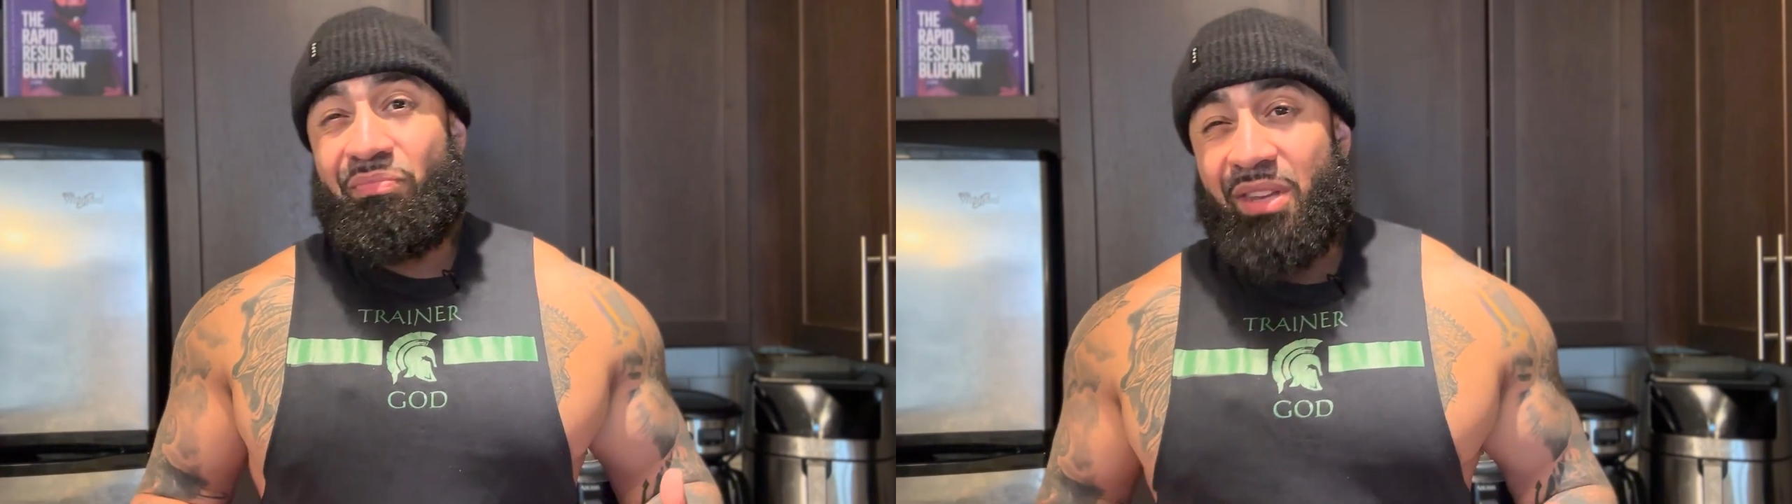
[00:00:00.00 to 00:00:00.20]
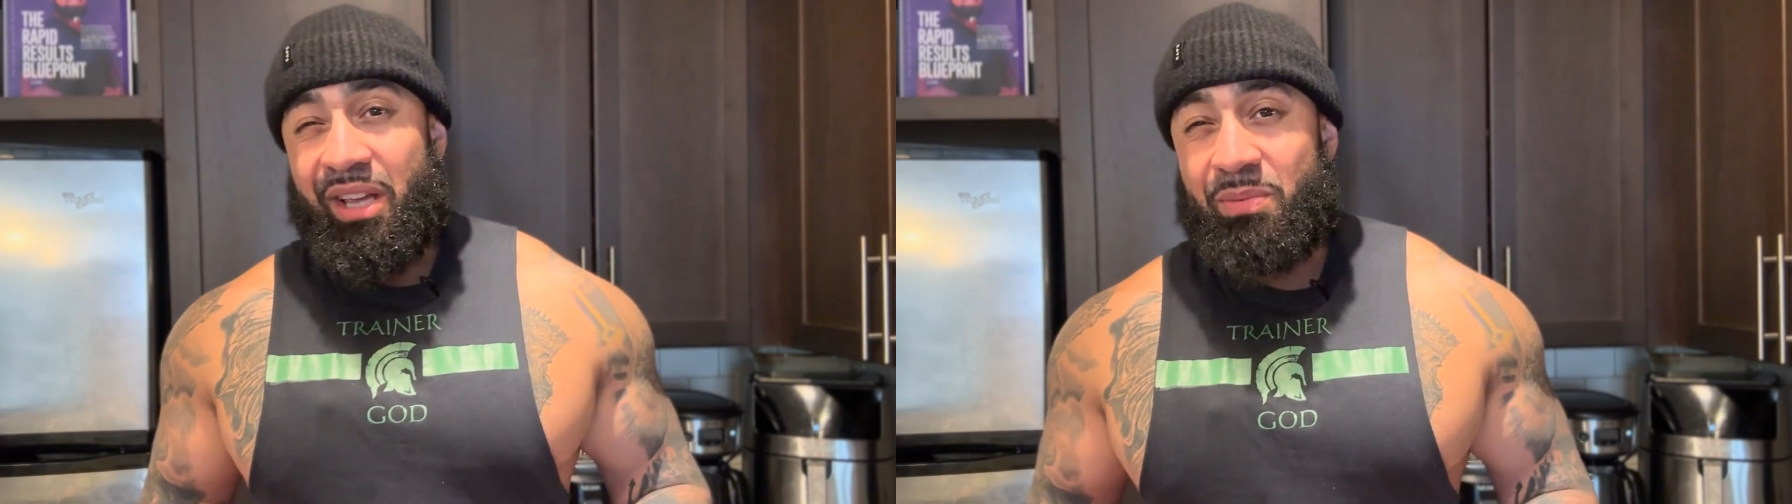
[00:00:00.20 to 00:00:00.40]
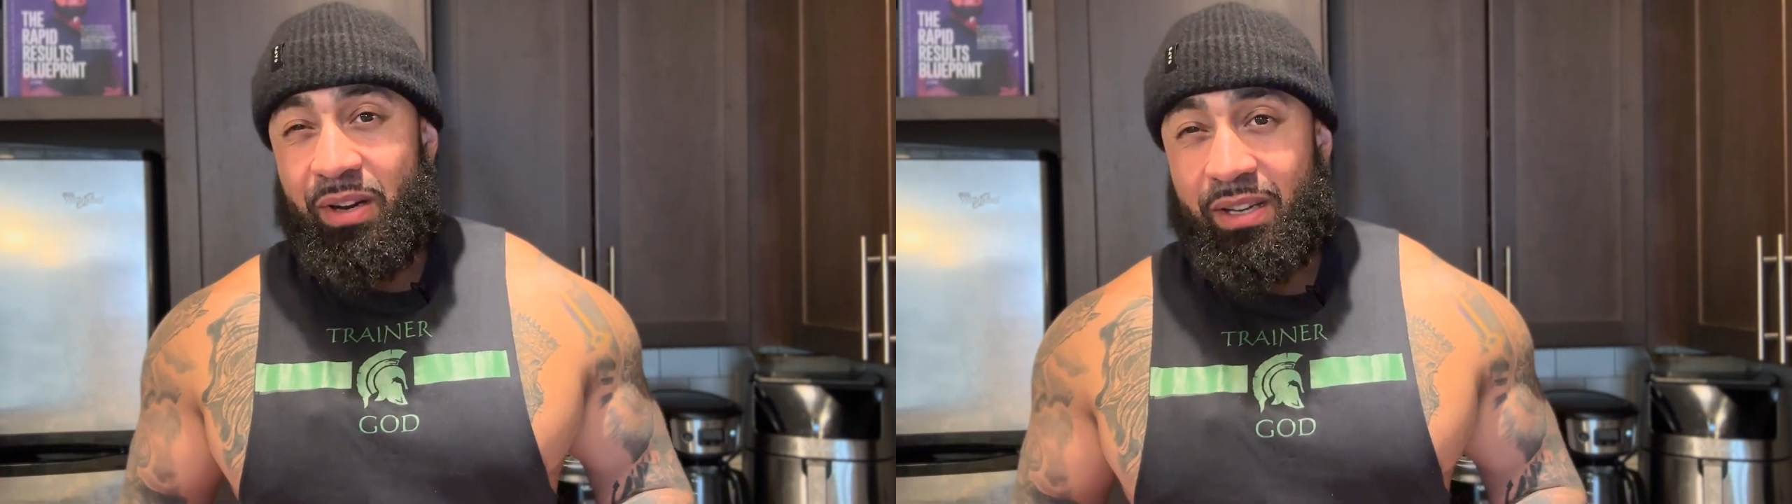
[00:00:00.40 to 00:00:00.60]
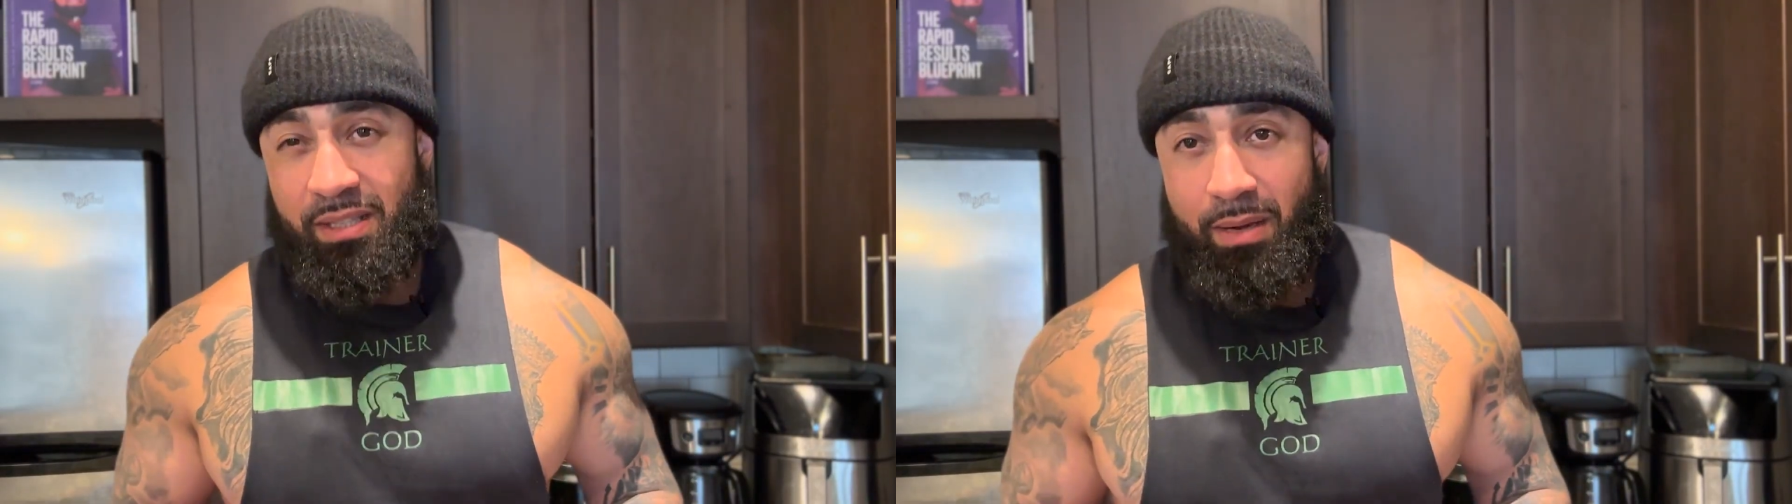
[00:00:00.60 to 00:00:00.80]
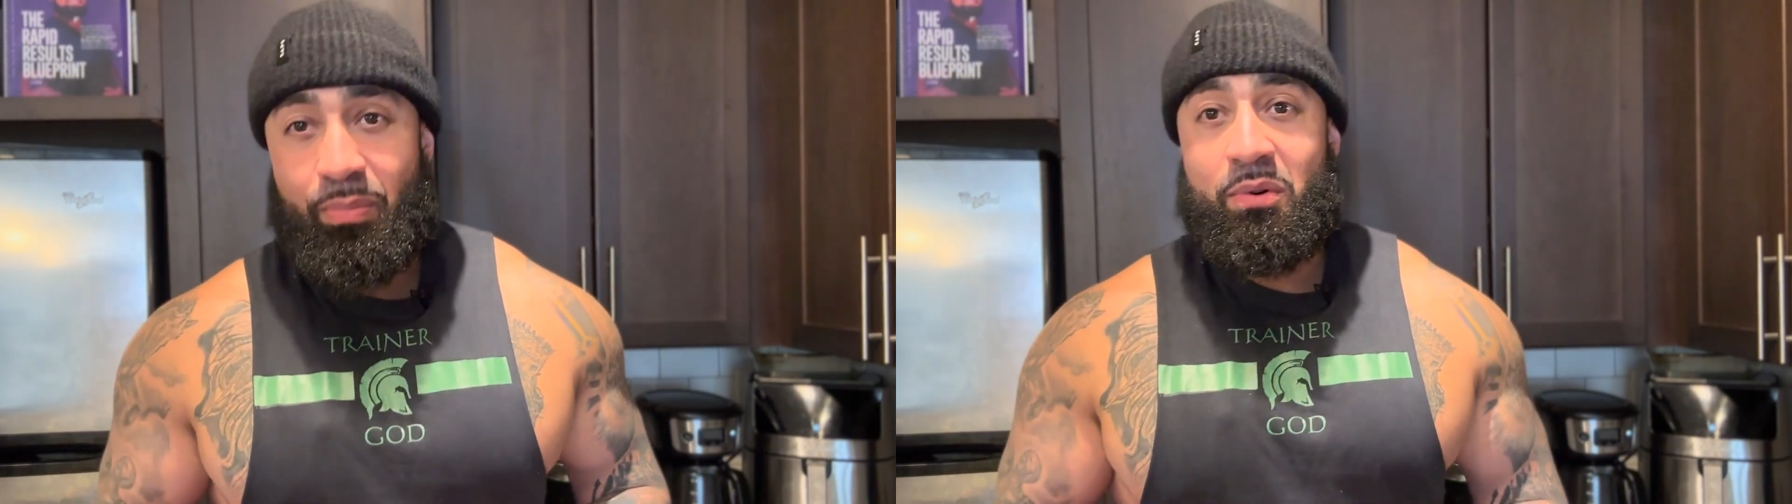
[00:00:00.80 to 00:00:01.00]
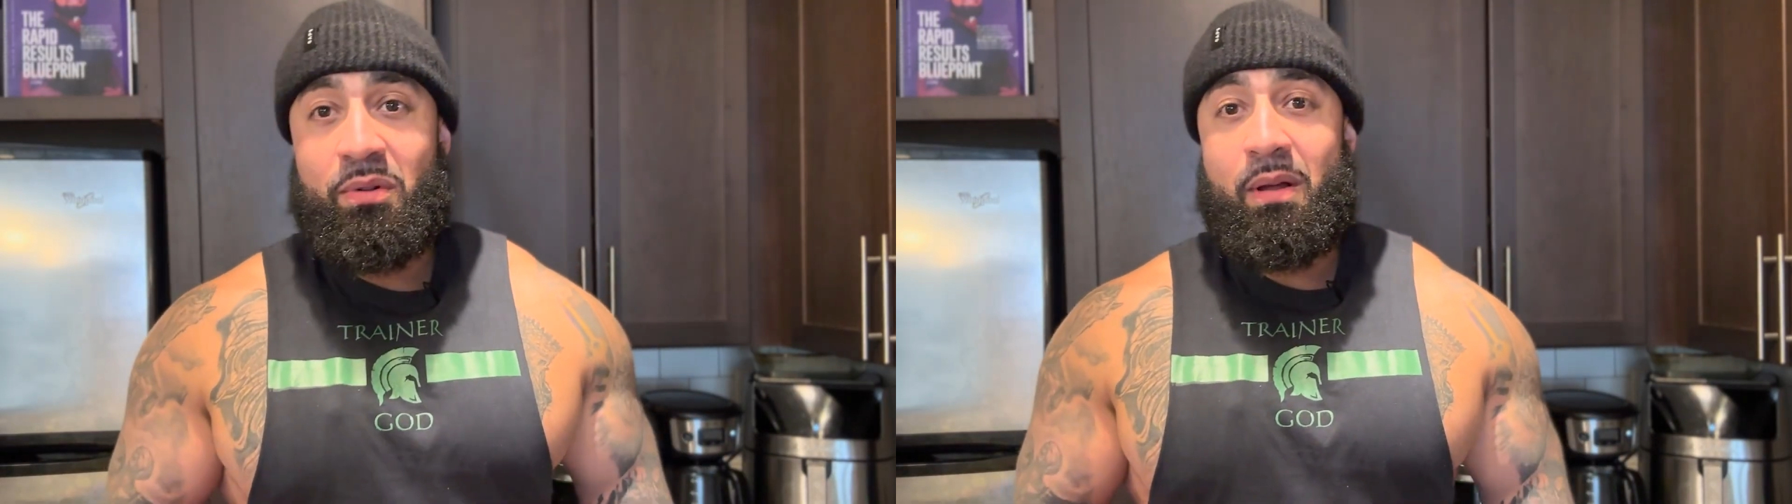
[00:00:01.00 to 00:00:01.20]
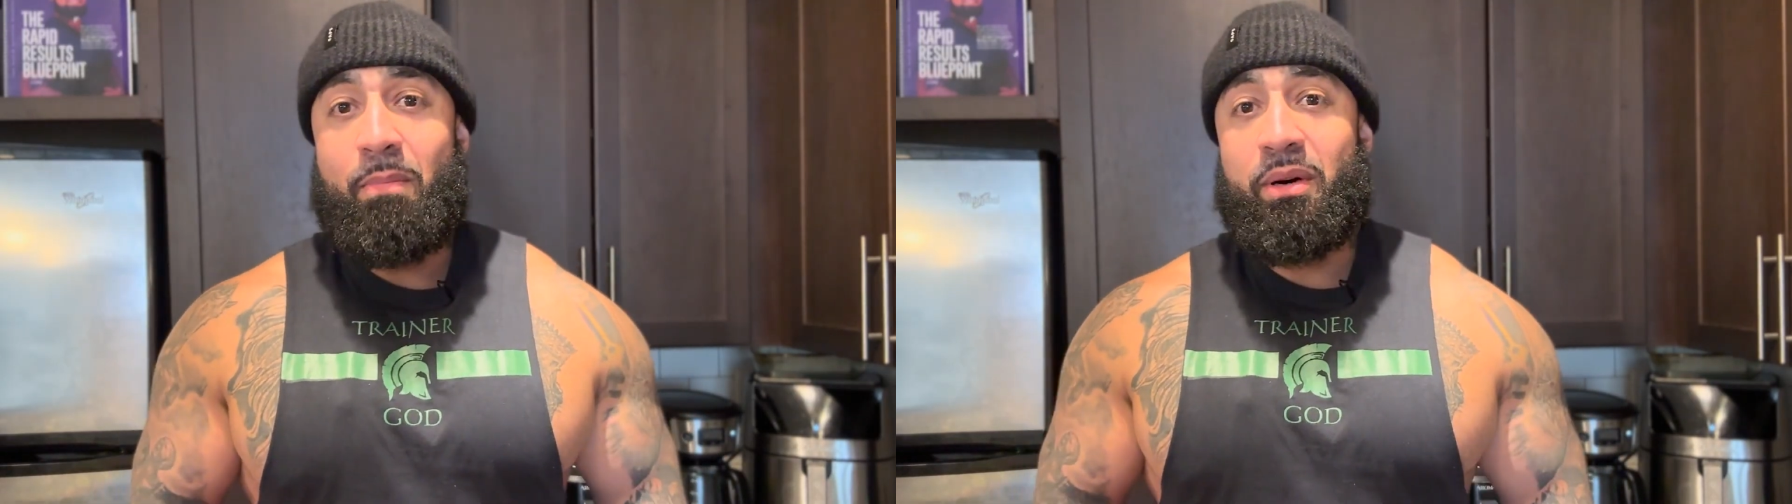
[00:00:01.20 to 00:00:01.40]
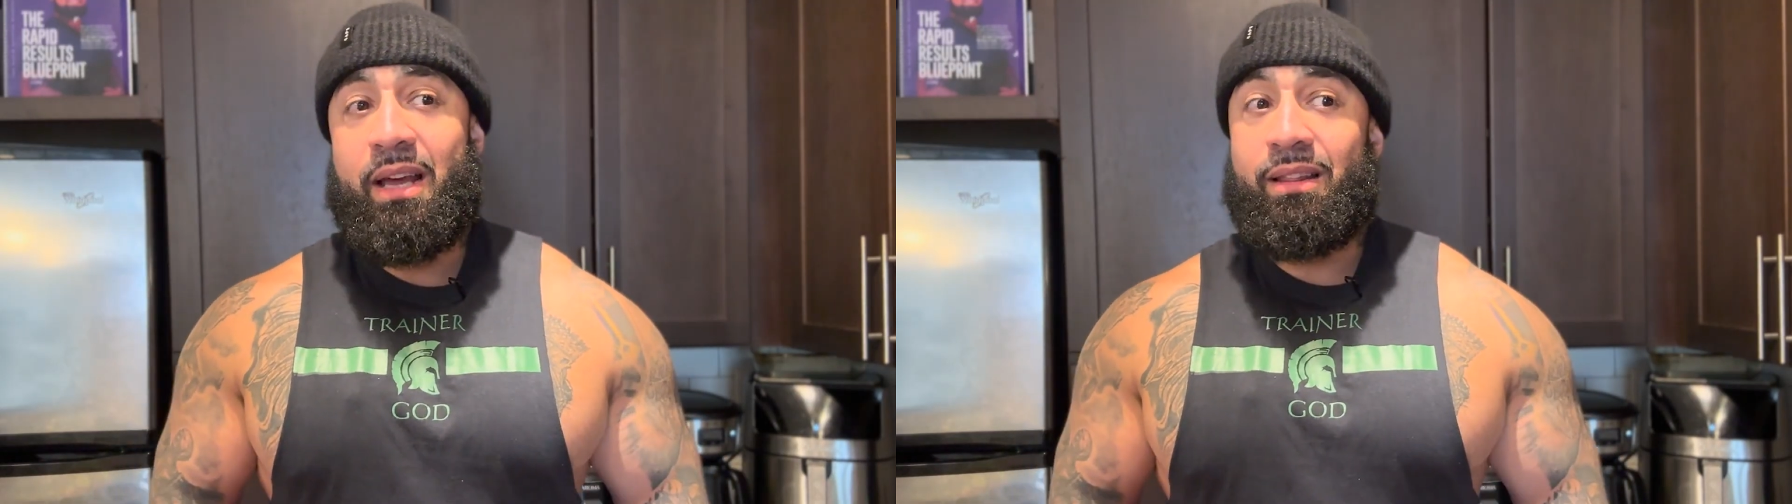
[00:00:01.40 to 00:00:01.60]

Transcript: it's pretty simple, but